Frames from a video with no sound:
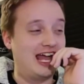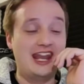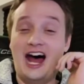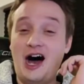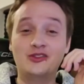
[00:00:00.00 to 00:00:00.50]

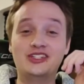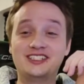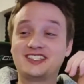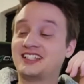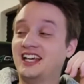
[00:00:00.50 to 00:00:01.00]
And now
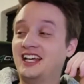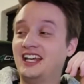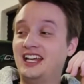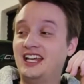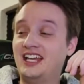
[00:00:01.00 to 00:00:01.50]
this
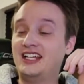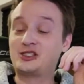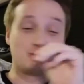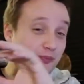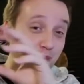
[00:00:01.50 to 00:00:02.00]

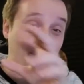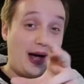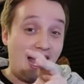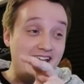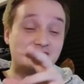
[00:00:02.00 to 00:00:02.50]
spy